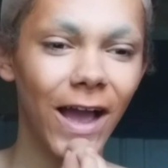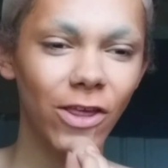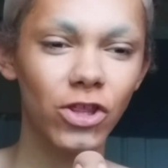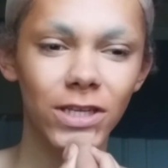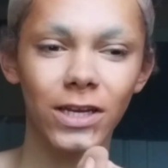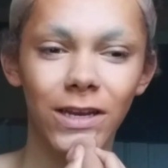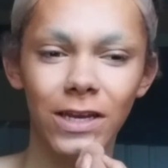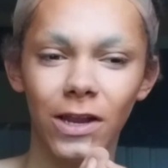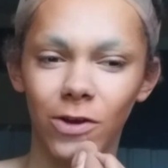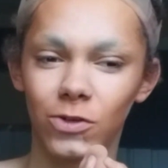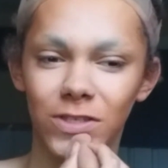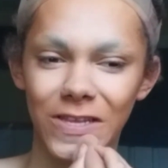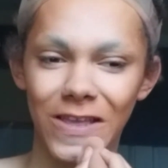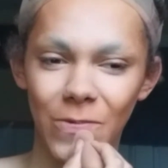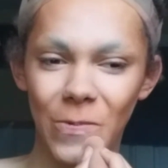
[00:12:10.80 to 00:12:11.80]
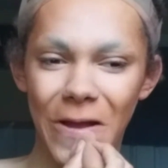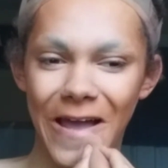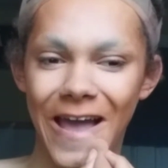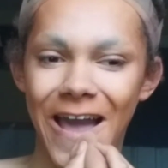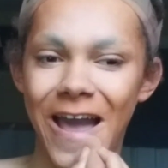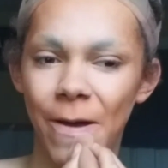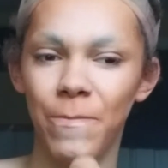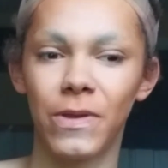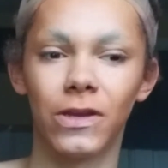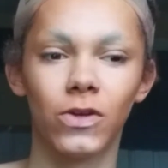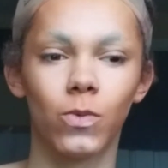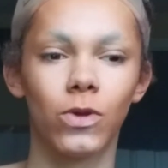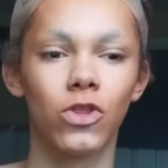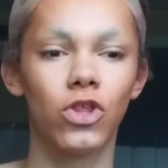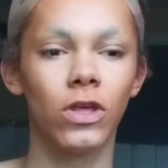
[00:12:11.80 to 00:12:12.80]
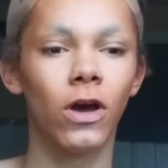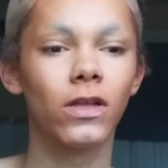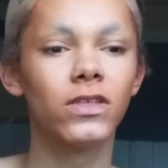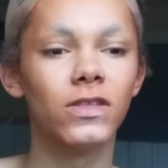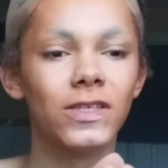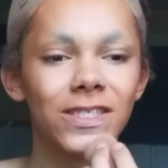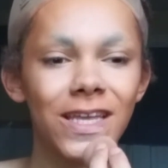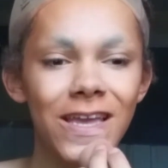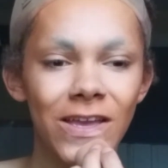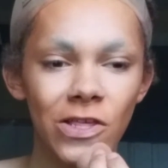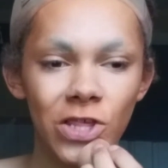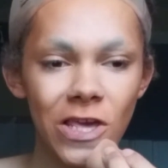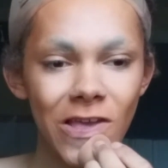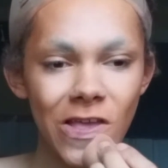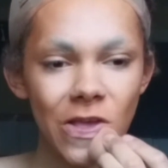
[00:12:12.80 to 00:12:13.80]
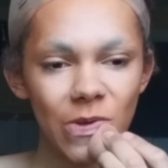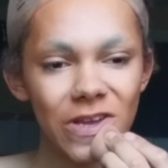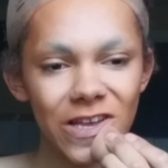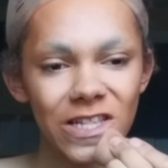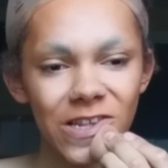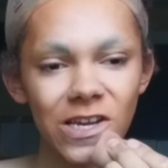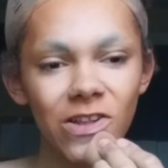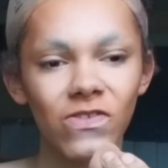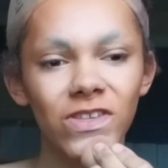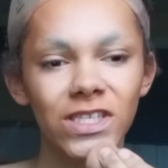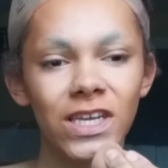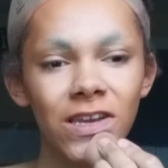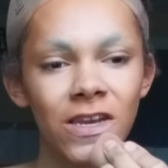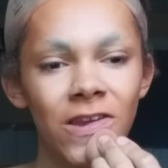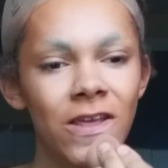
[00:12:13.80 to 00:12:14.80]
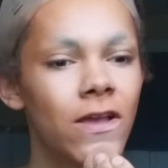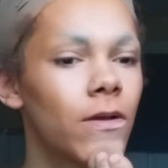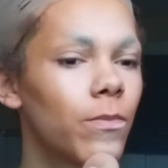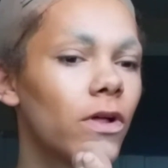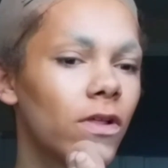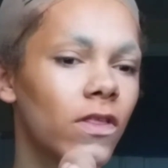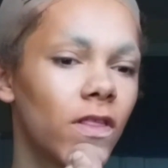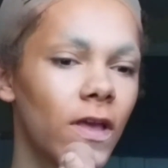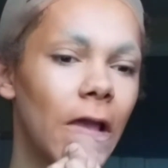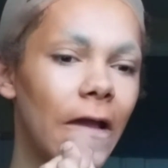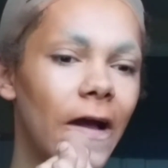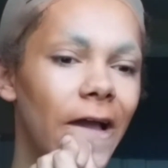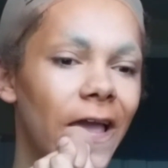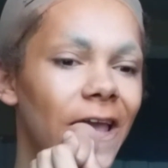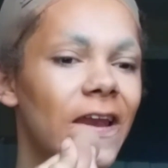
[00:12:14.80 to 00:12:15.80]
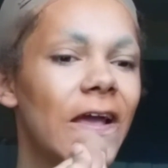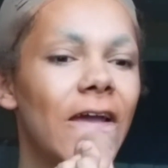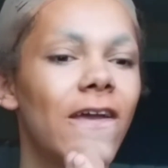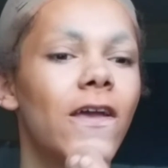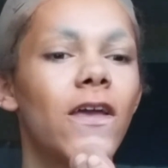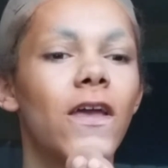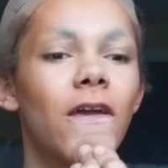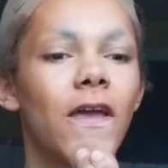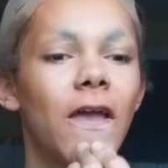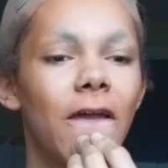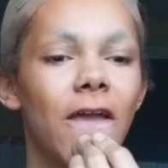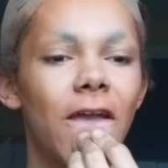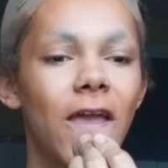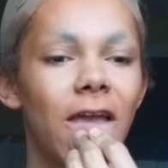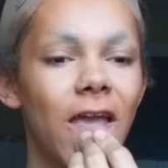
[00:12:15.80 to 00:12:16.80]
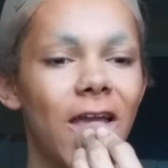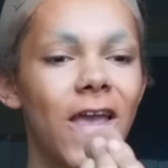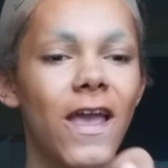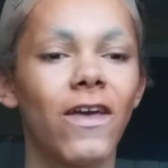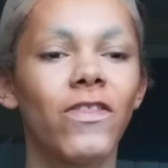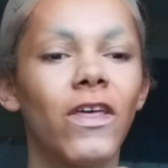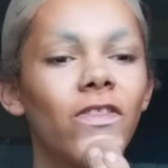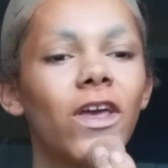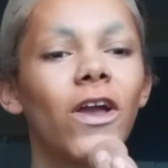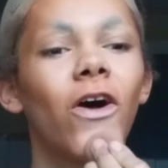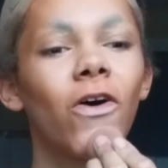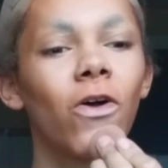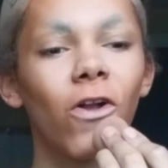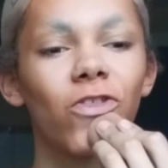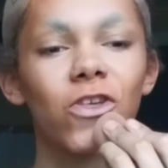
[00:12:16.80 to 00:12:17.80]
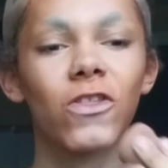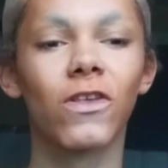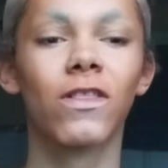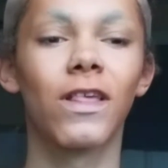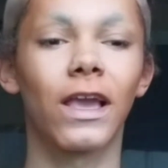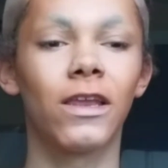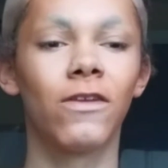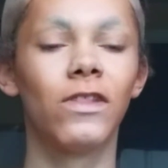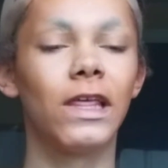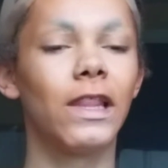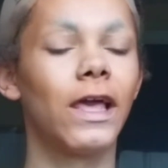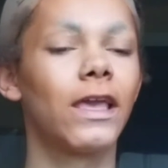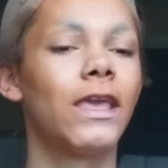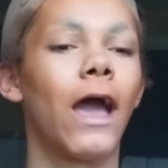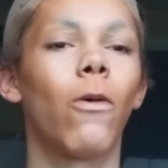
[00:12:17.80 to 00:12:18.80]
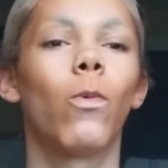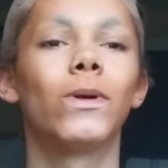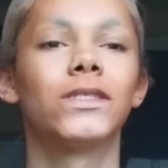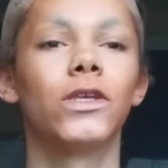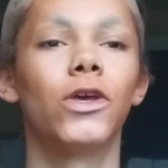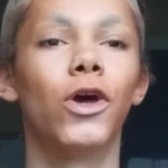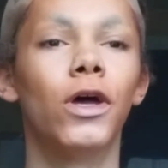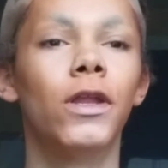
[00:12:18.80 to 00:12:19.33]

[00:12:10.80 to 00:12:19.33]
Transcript: I didn't understand what happened when she got to the stage, because then all of a sudden, Brooklyn's like, I hate it. And then they all are just consecutively like, yeah, it wasn't